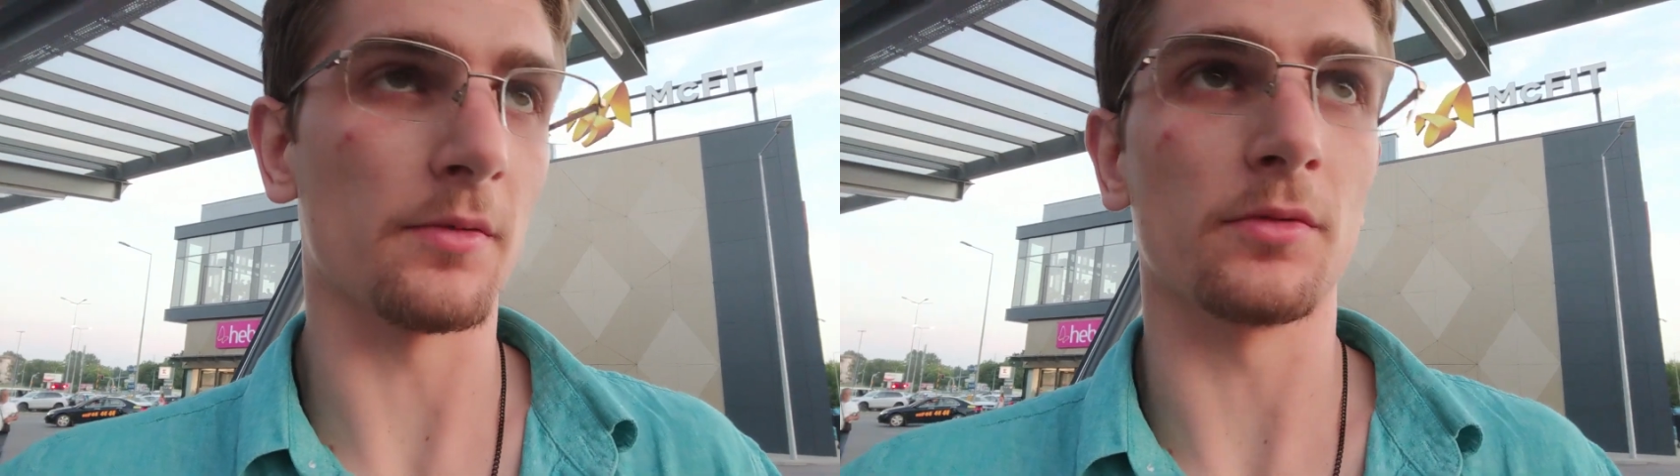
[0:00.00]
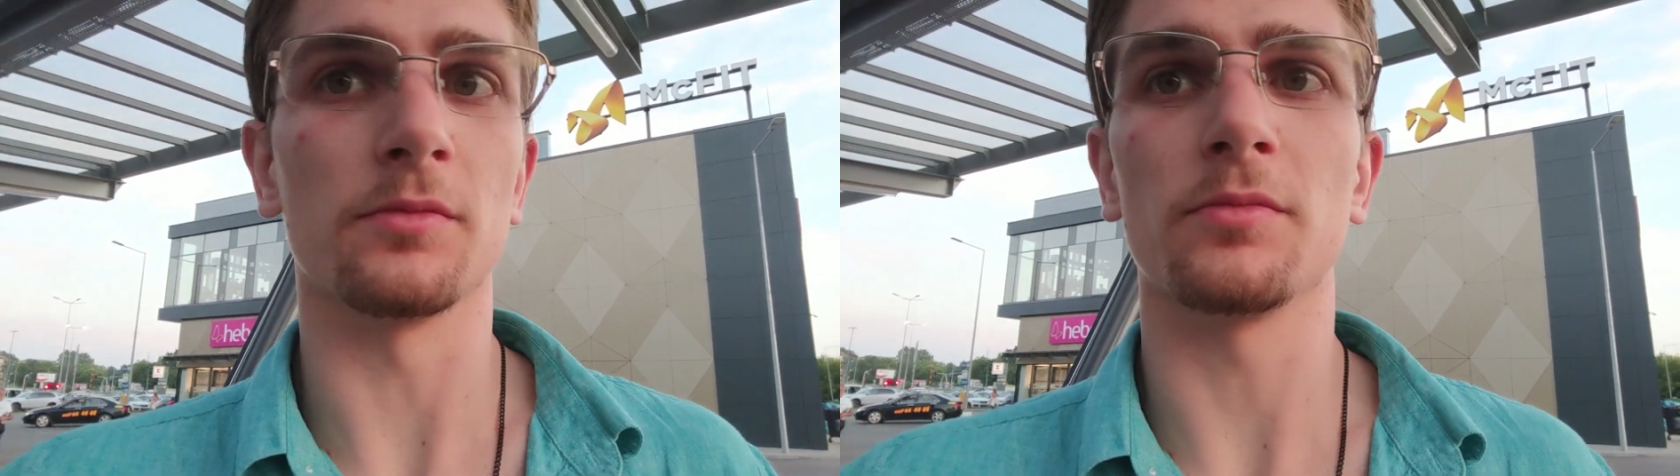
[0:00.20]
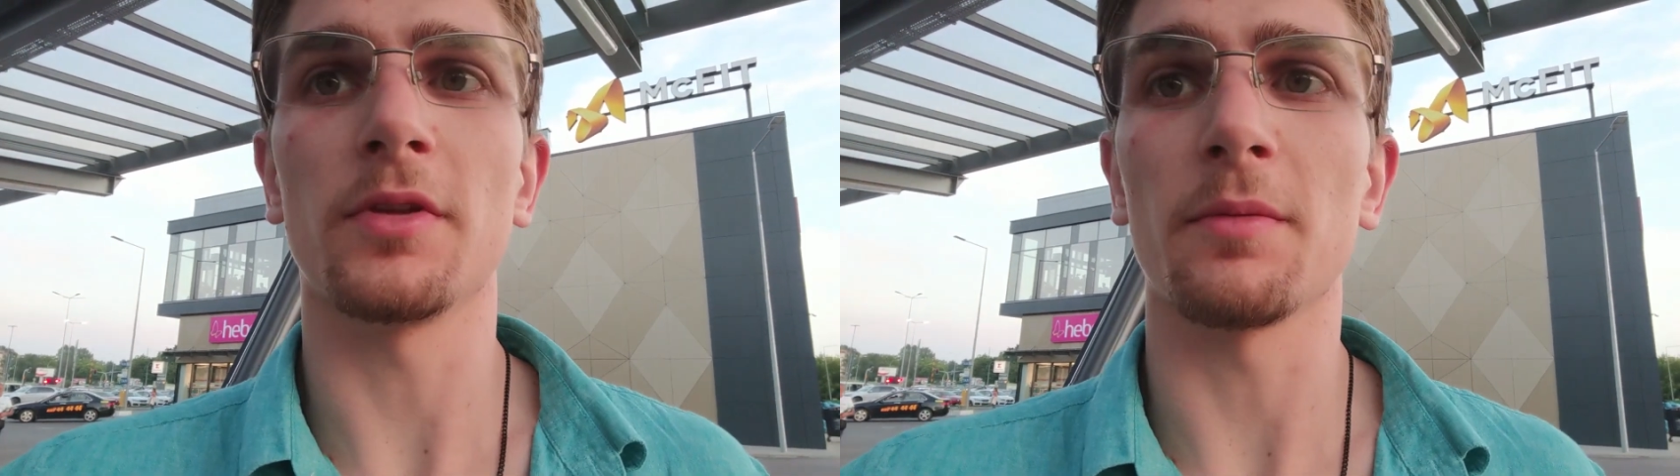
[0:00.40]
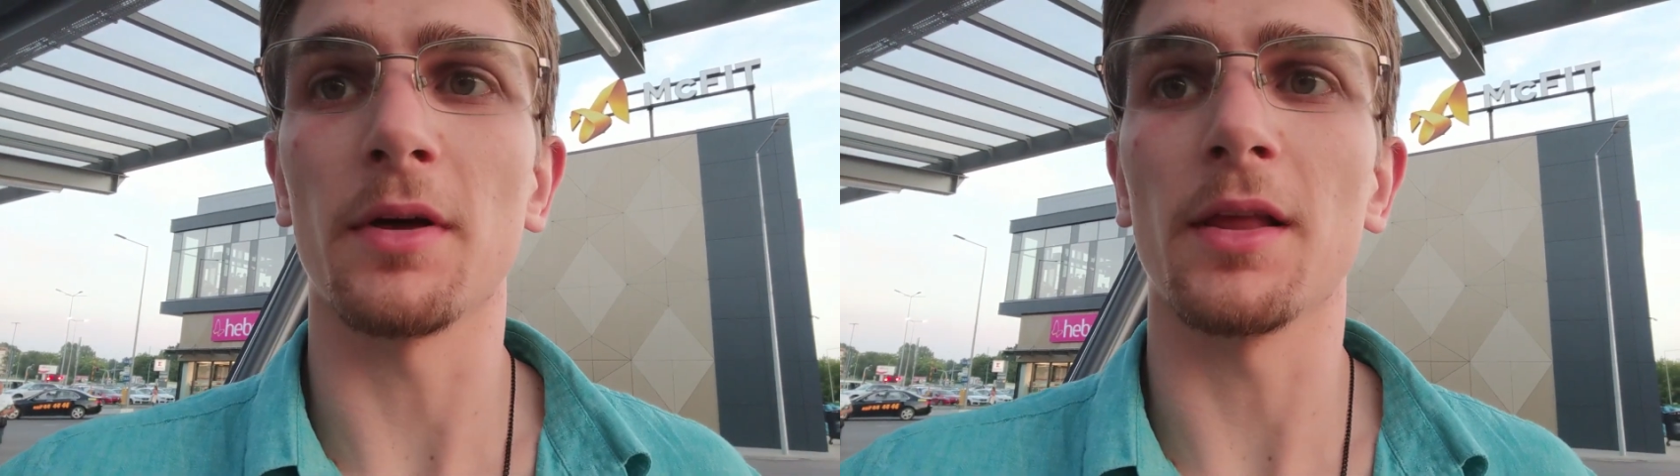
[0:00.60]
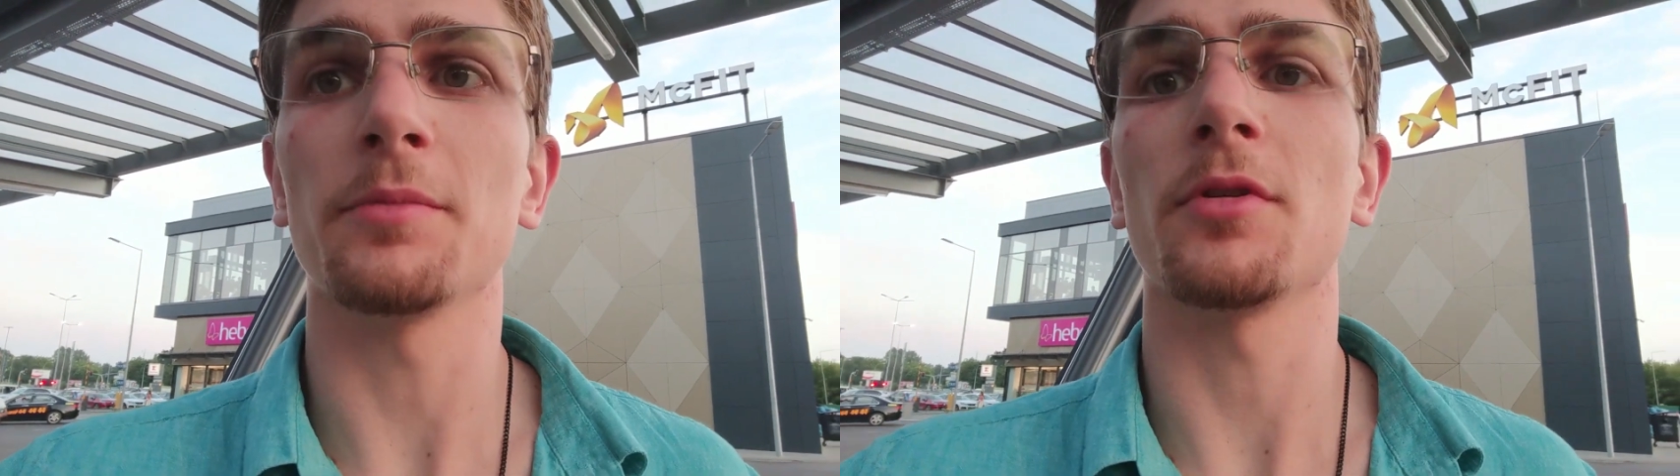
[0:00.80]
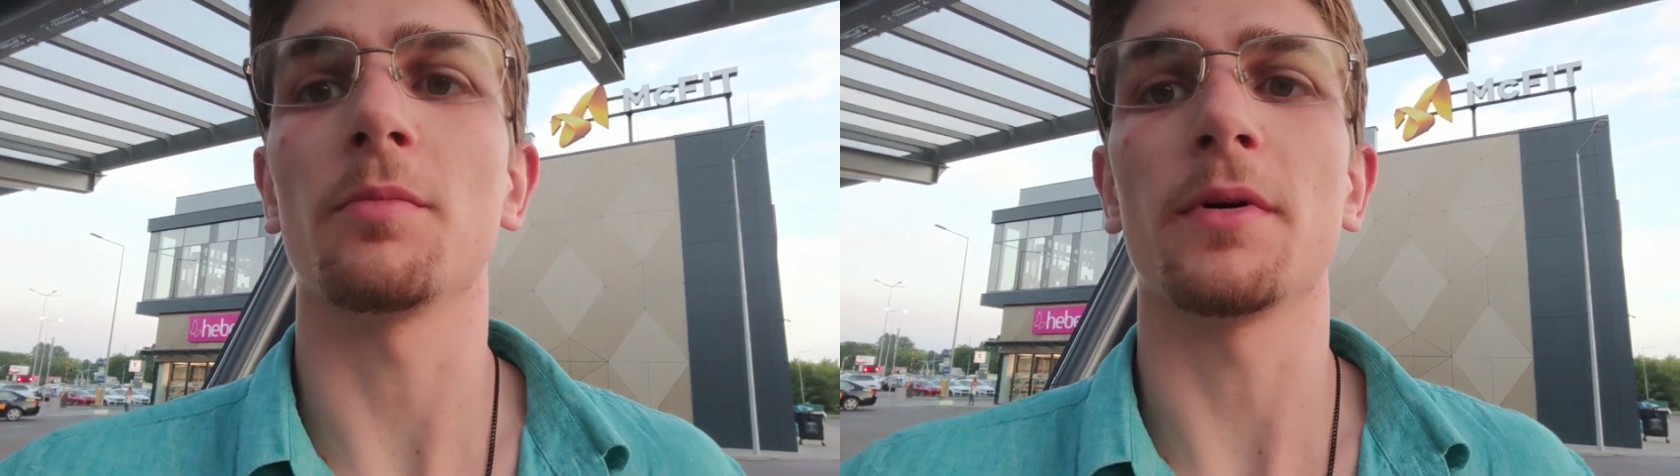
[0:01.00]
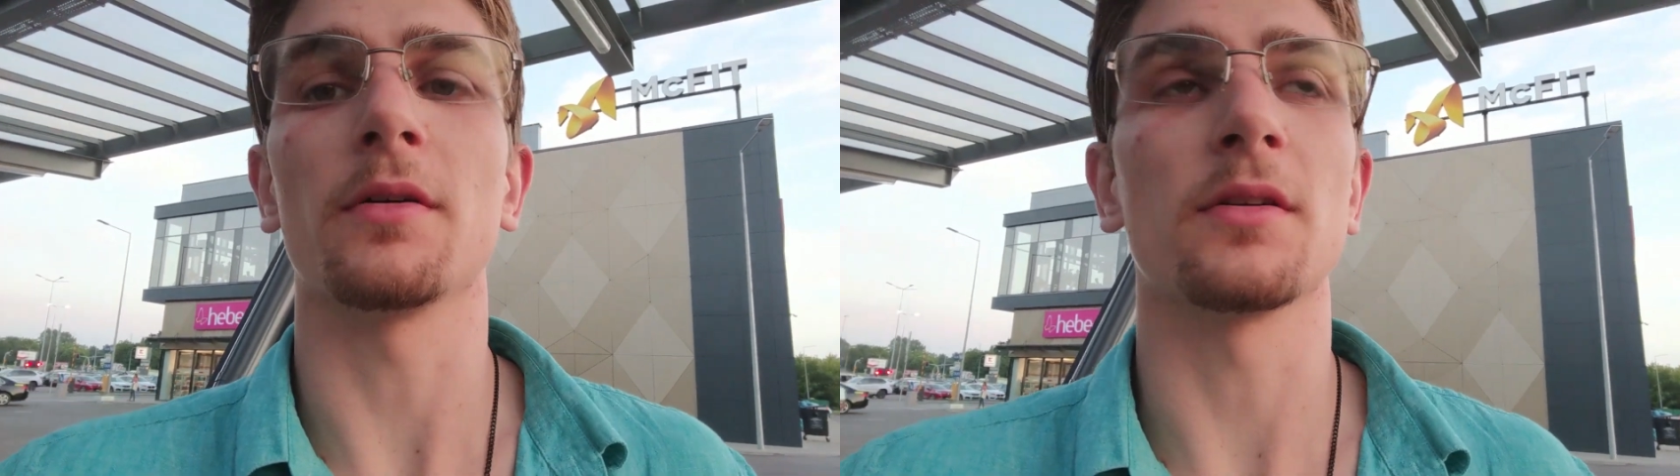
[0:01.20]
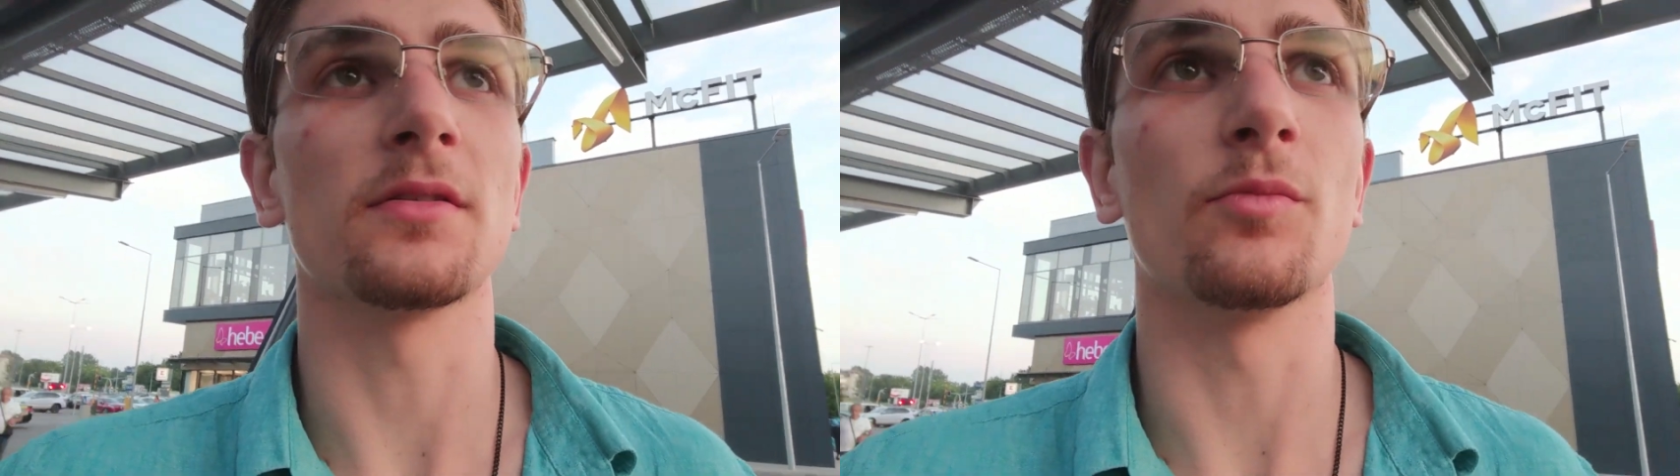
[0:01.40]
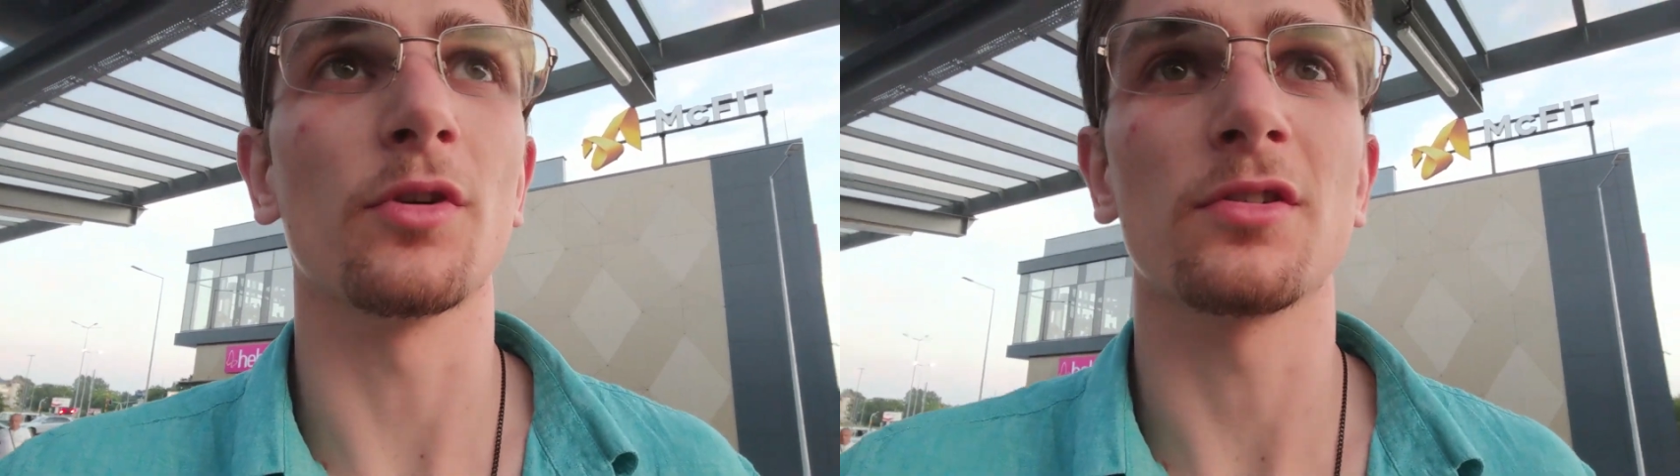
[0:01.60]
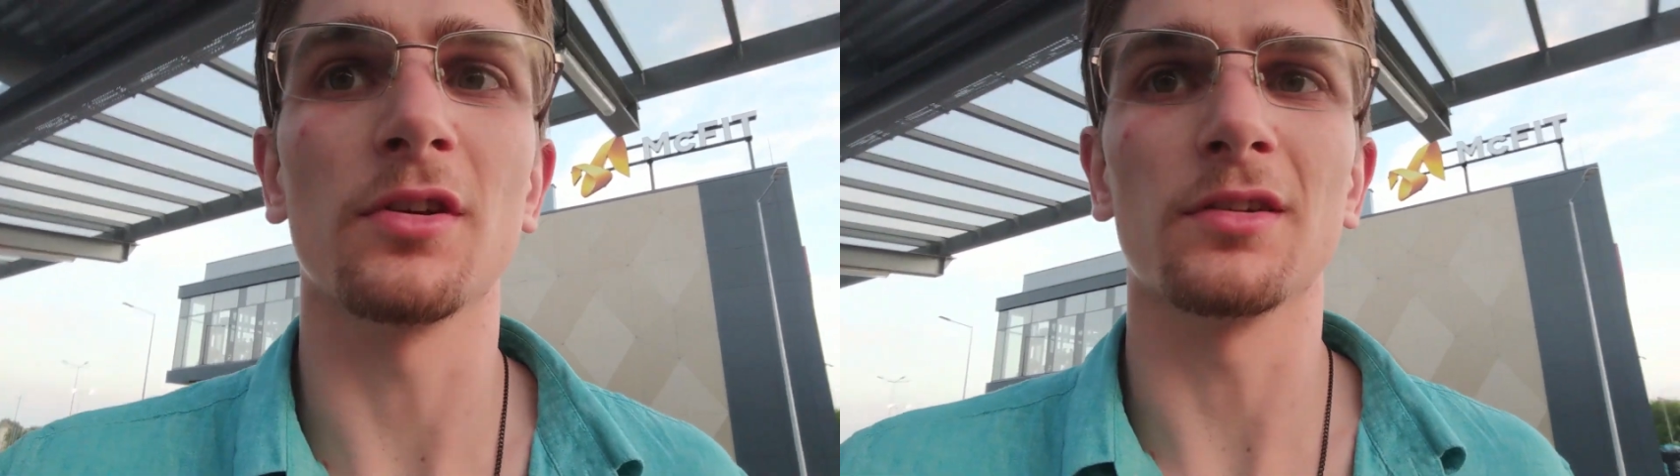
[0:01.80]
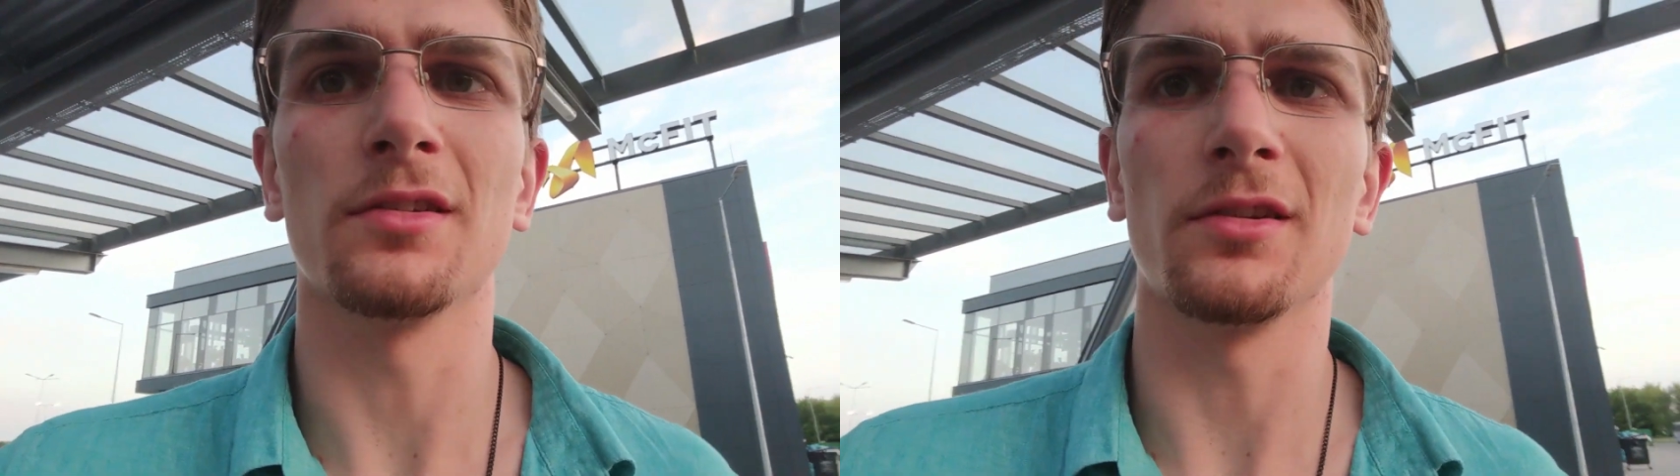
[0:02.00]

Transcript: I'm gonna take my laptop out, get some work done.